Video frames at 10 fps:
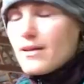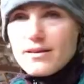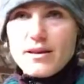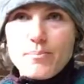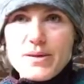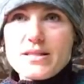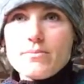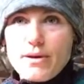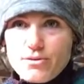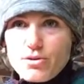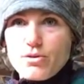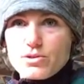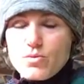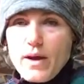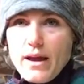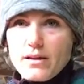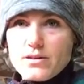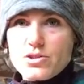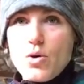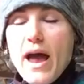the busy mouth goes away.
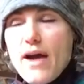So